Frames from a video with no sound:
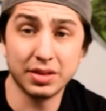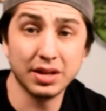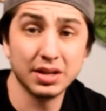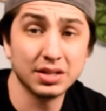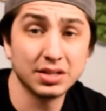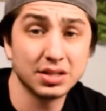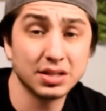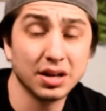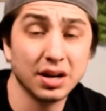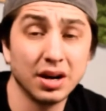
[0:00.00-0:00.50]

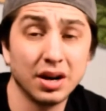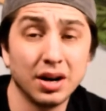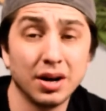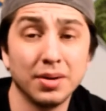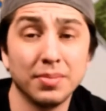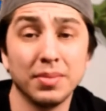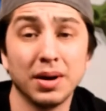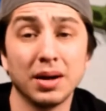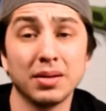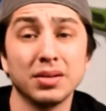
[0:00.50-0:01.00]
this,
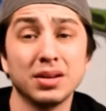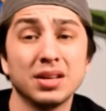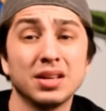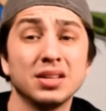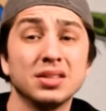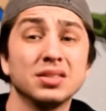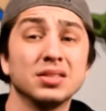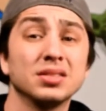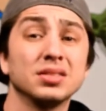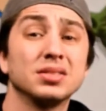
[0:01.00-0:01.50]
I'm going
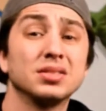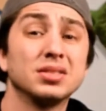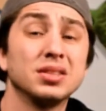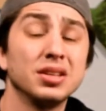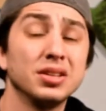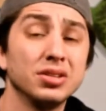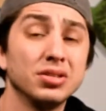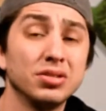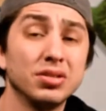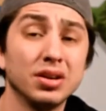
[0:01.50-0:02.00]
to
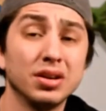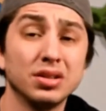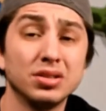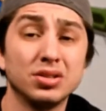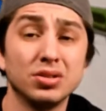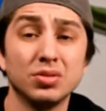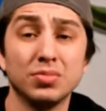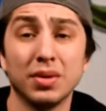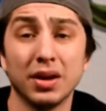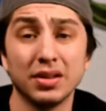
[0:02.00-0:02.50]
continue to
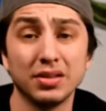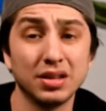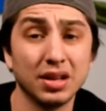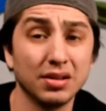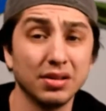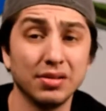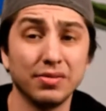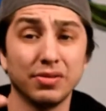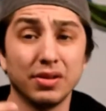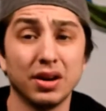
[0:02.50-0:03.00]
do my
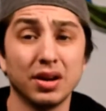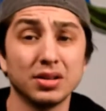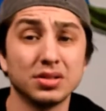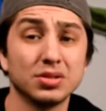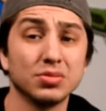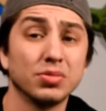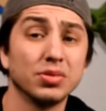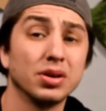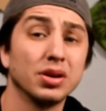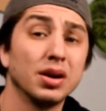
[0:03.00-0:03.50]
daily vlogs
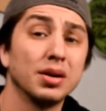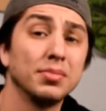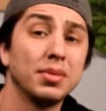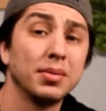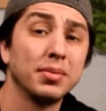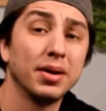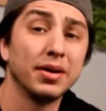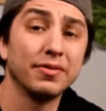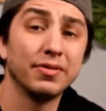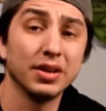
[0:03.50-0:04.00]
of where I'm on
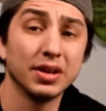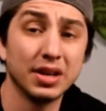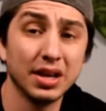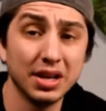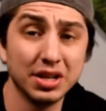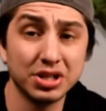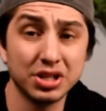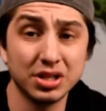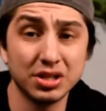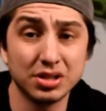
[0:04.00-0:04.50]
my
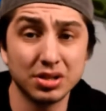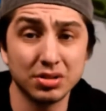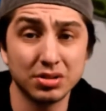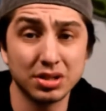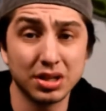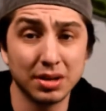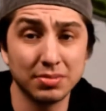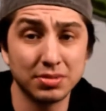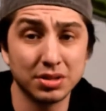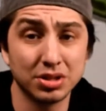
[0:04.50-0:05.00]
vacations, those
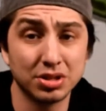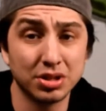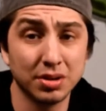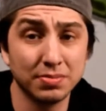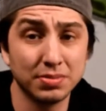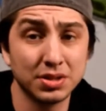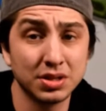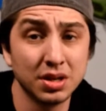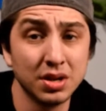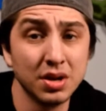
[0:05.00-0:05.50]
types of
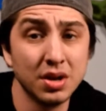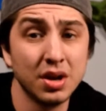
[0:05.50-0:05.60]
trips.